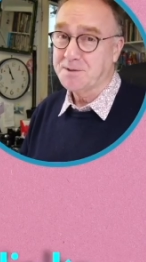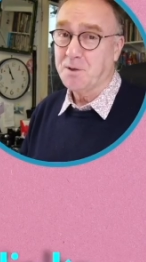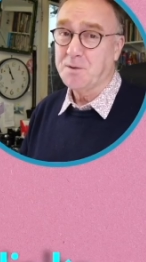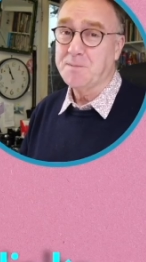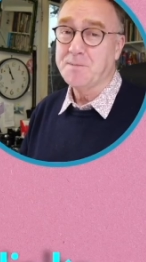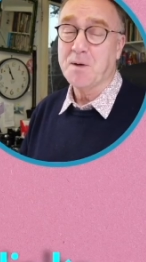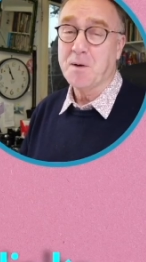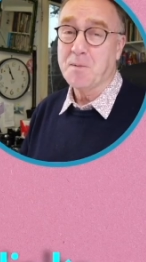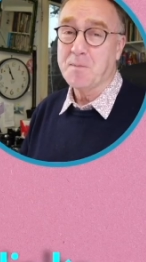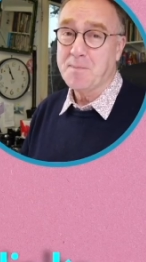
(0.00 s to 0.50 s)

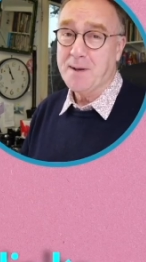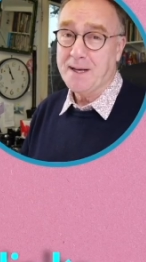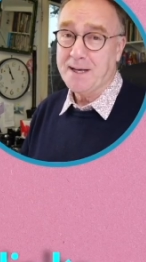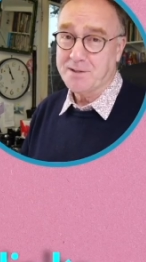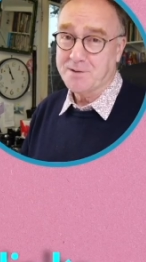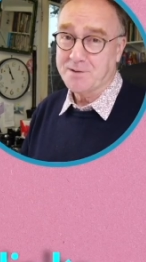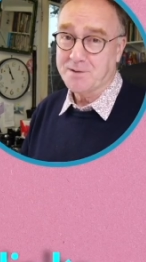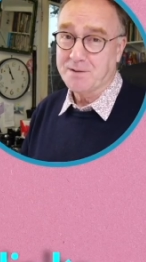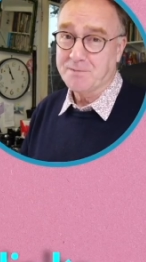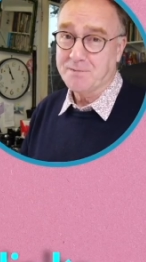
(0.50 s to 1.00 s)
Join me on
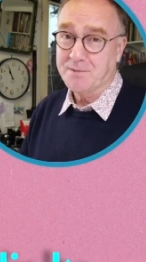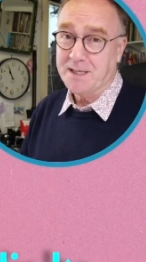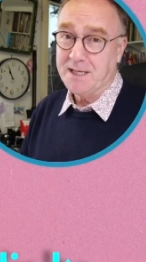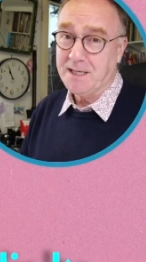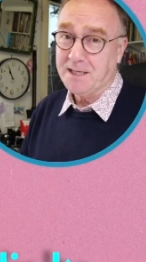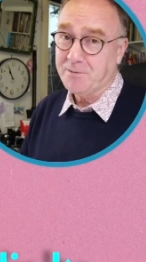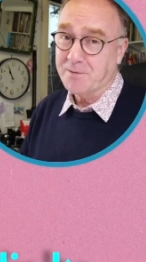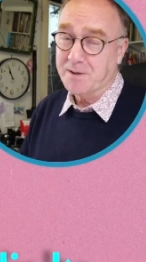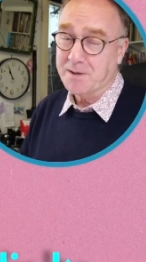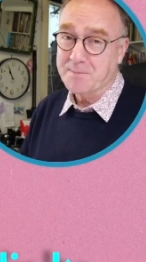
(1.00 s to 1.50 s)
Patreon for
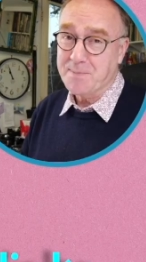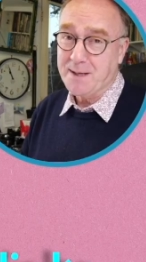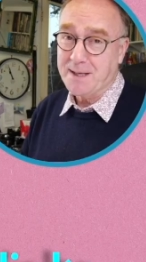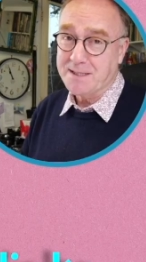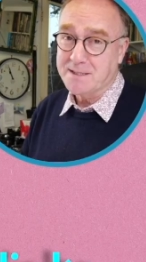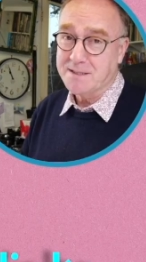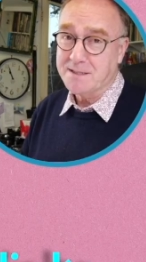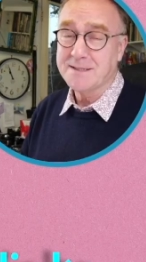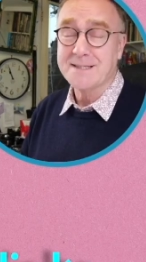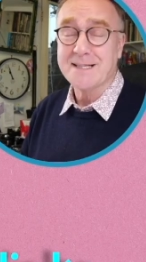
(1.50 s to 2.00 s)
colouring
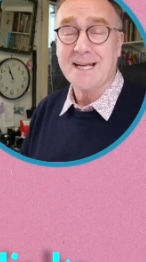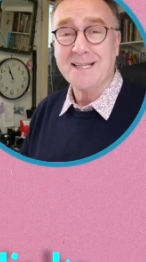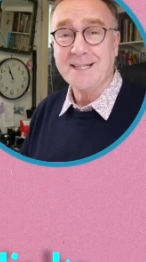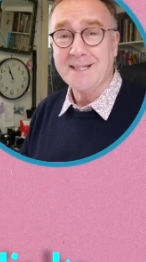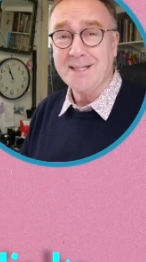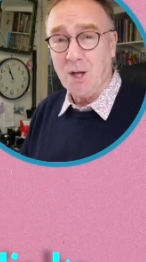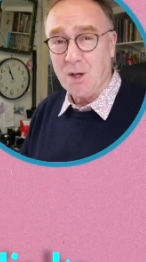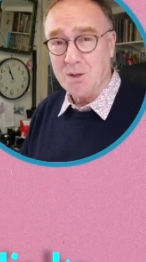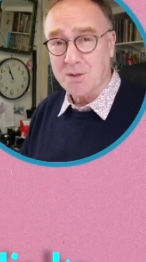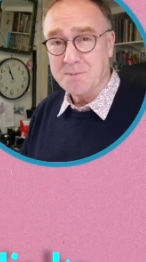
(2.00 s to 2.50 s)
pages and
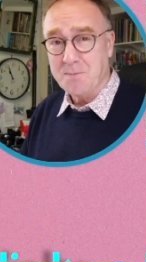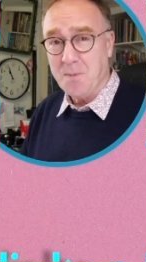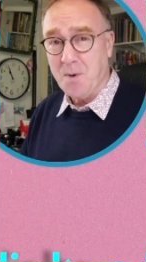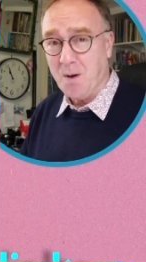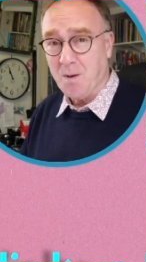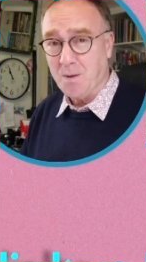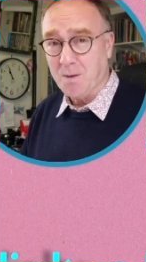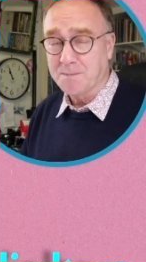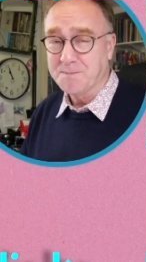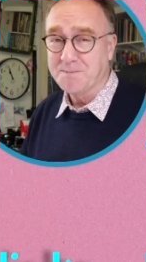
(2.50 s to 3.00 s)
lots
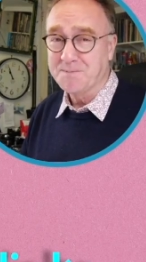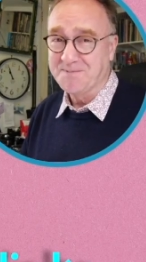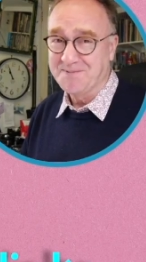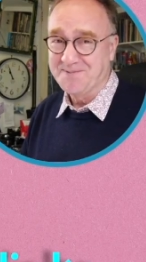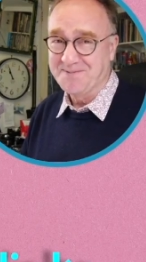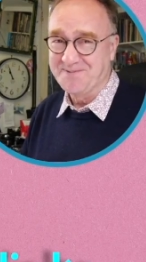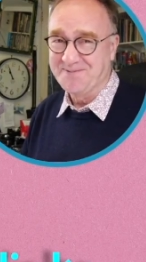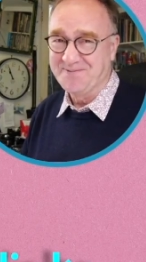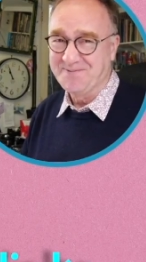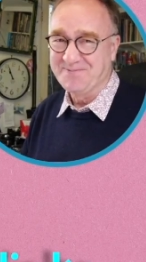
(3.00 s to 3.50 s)
more.
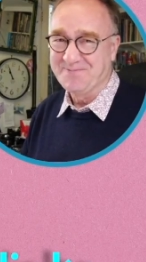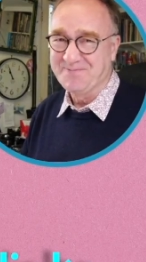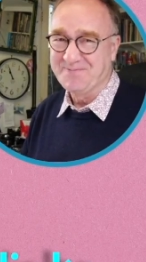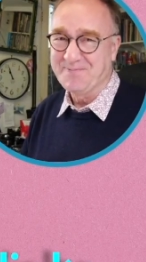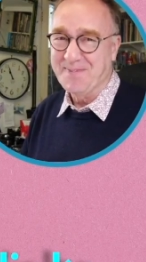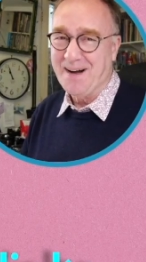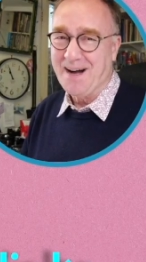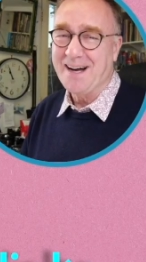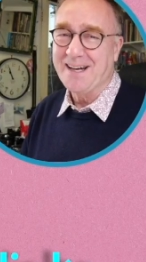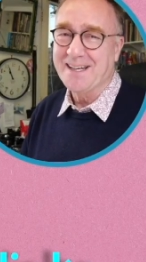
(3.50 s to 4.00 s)

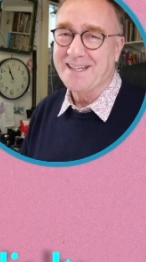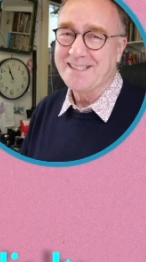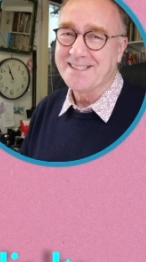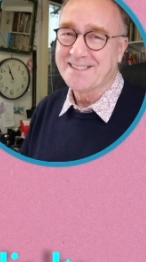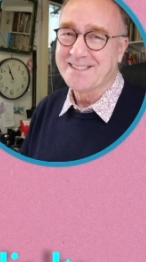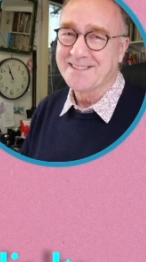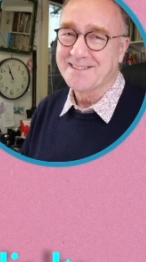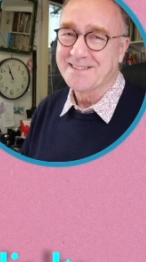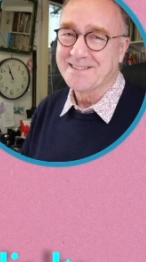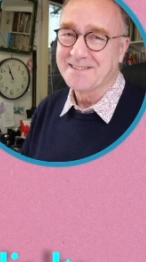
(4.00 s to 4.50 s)
Bye.